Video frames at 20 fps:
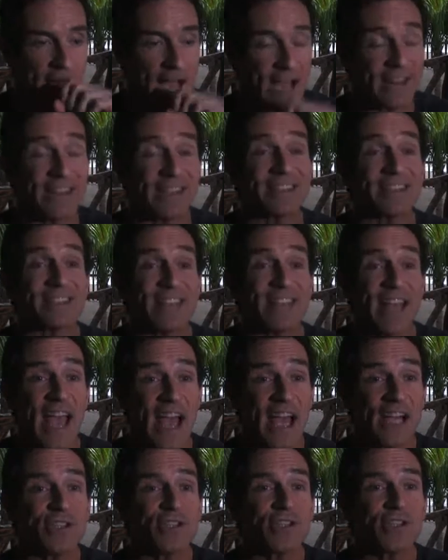I think
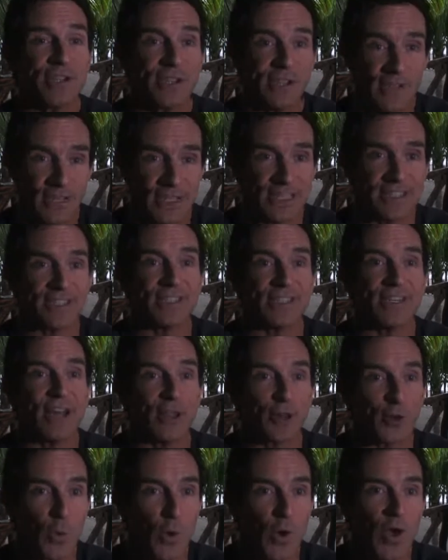Sash is
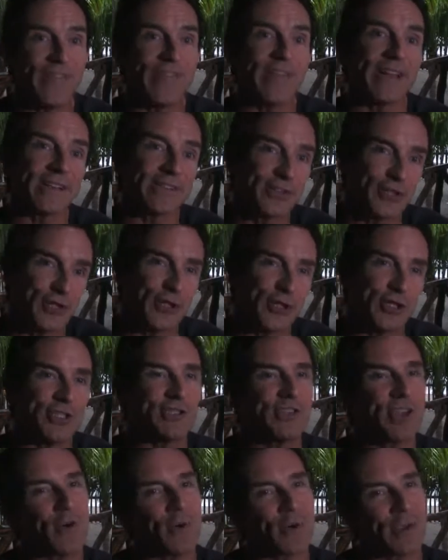another one that could
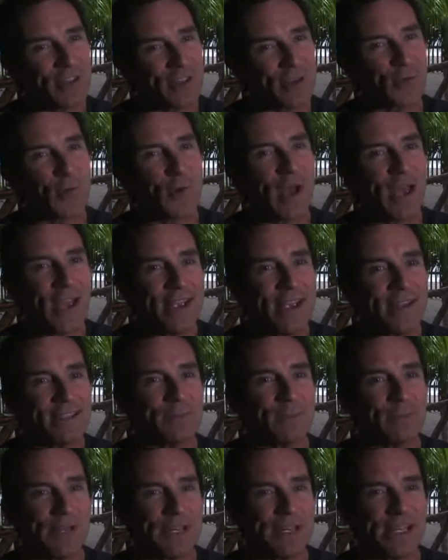go either way
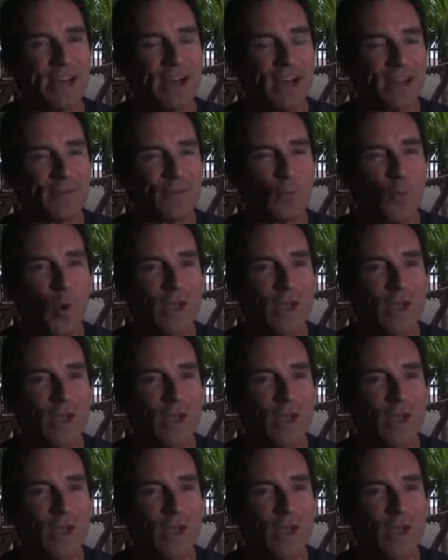depending on